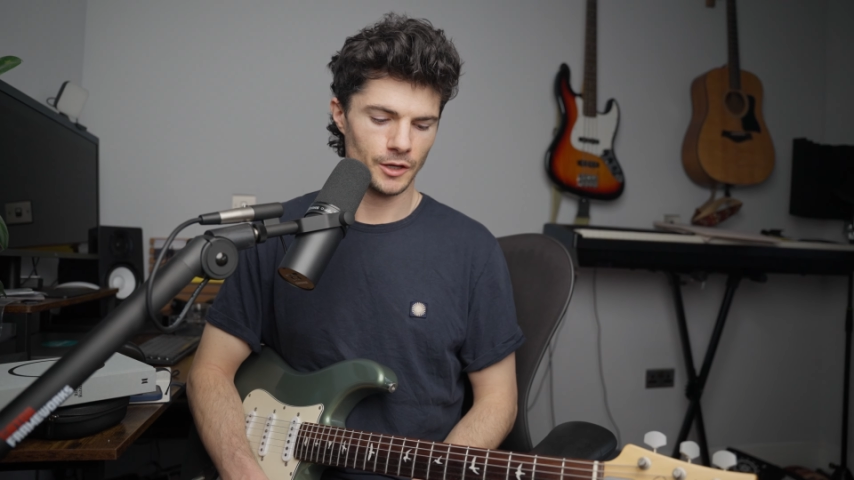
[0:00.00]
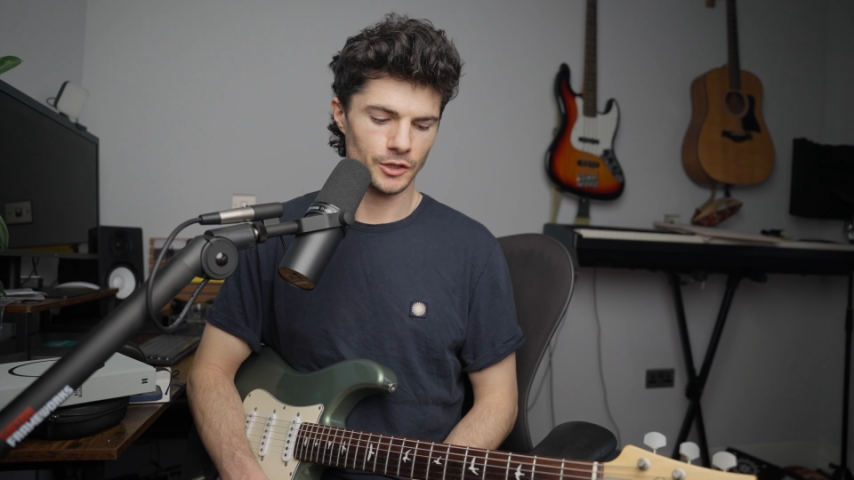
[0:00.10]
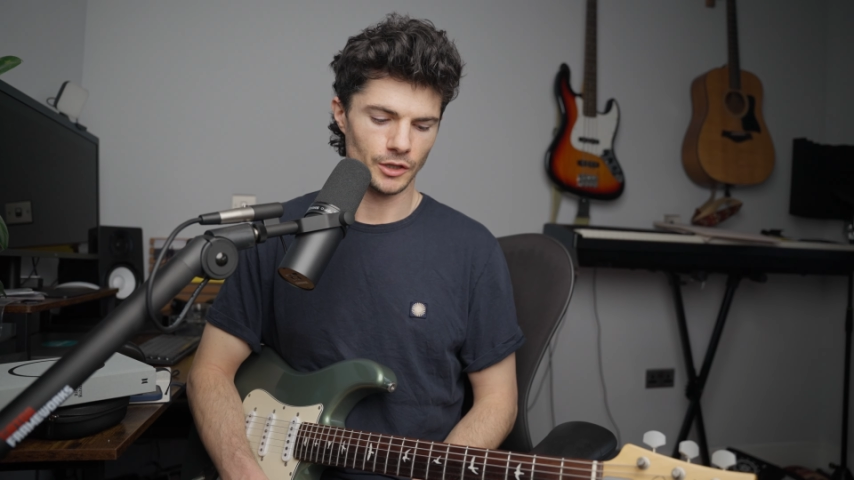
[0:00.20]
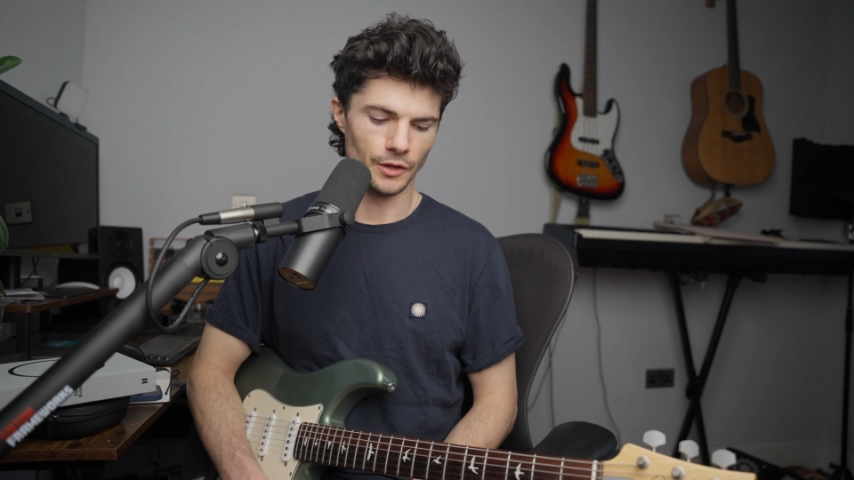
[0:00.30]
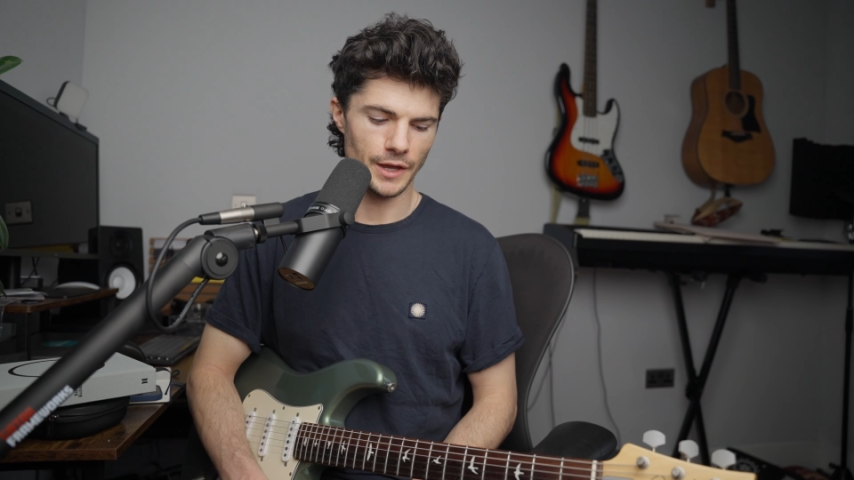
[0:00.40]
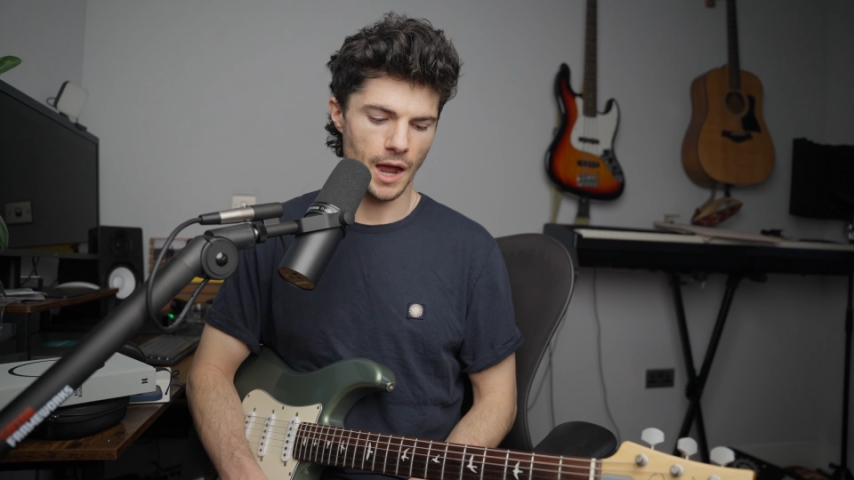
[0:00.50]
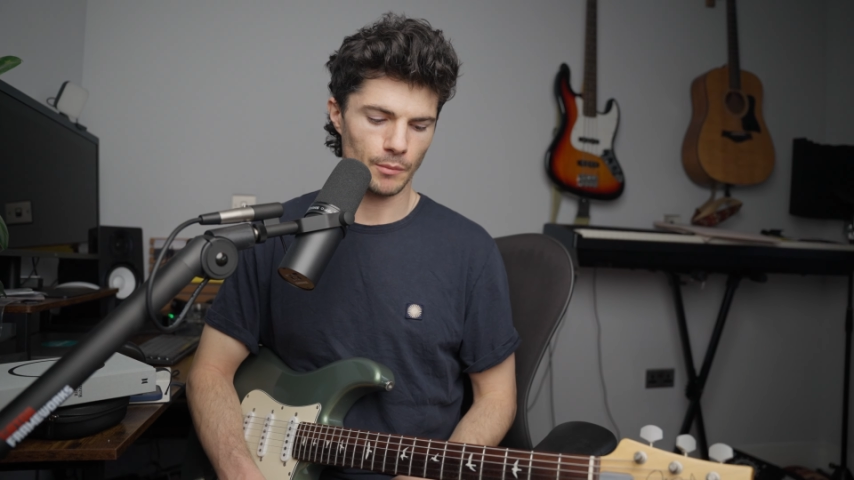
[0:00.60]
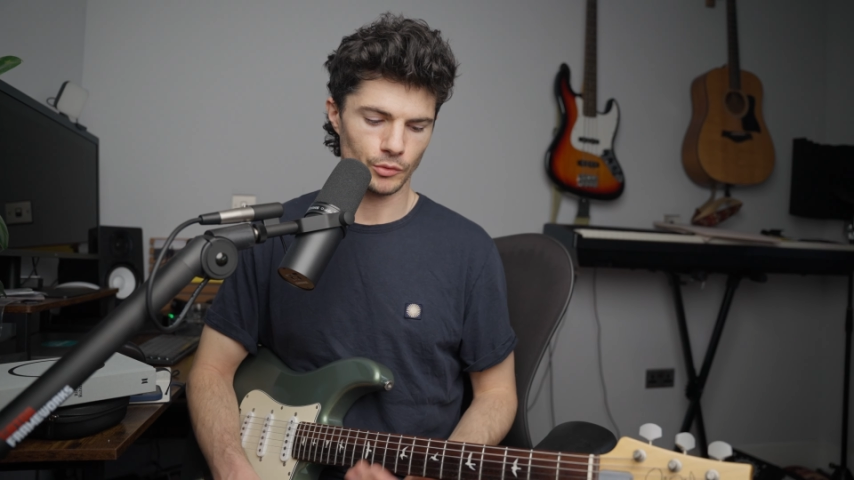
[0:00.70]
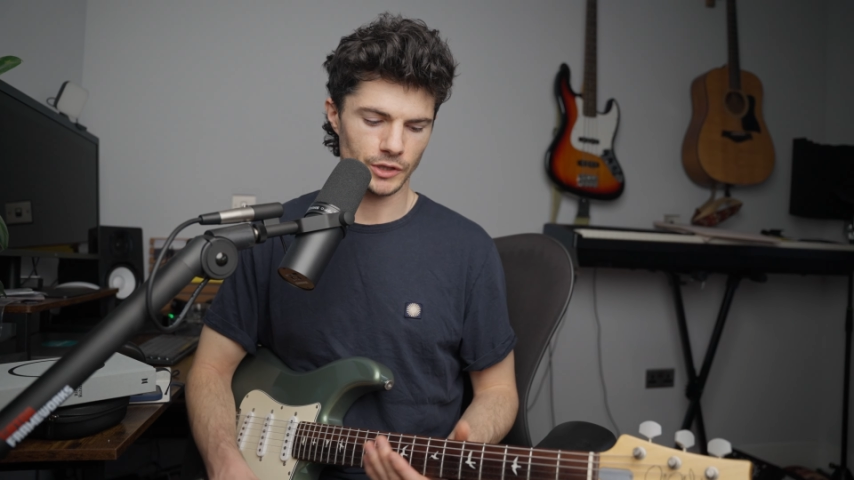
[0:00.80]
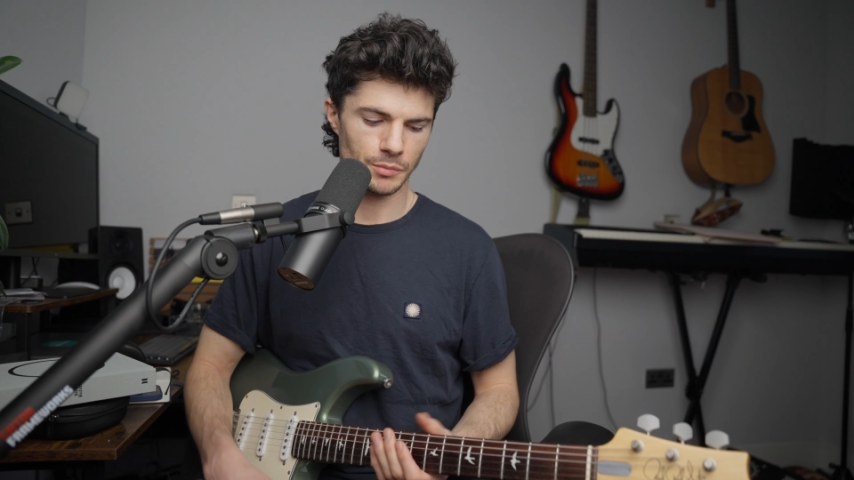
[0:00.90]
So the
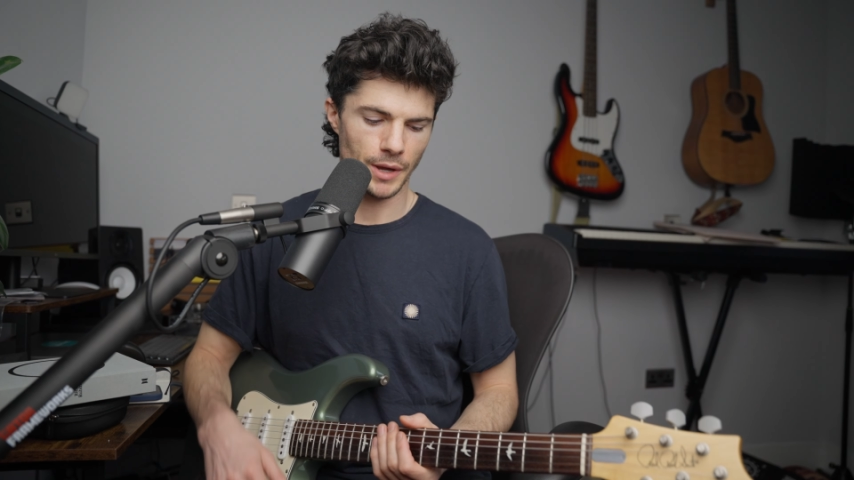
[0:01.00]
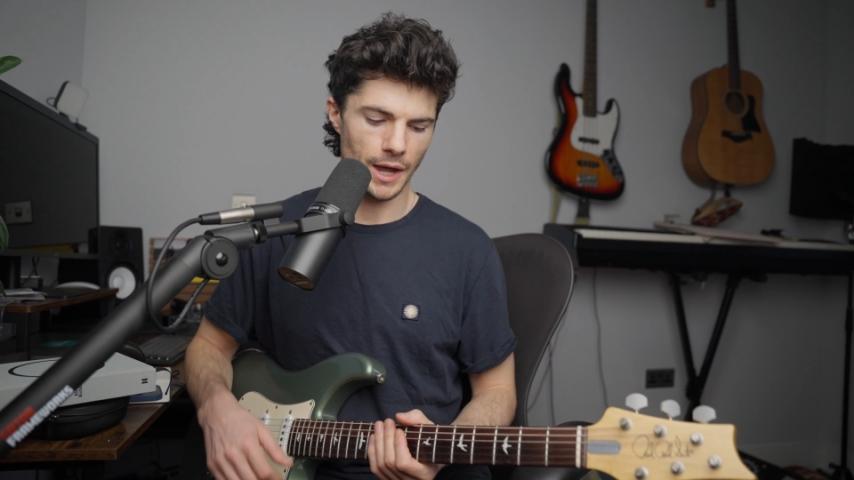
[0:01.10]
app will spit